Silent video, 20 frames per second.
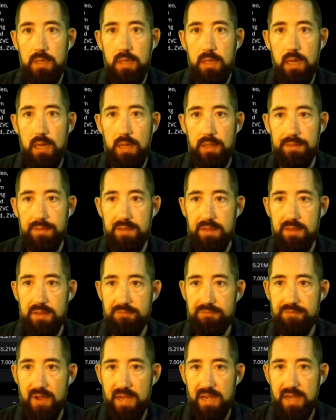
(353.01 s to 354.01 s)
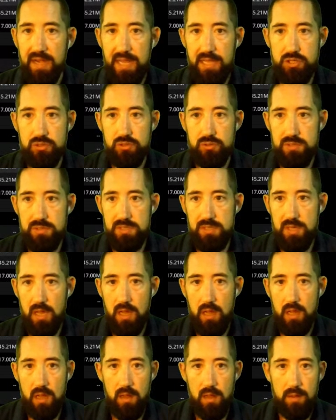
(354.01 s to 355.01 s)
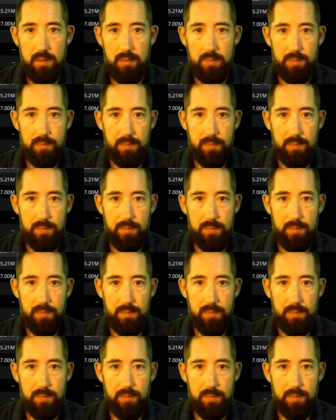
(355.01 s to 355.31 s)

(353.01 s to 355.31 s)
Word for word: uh, the financials uh,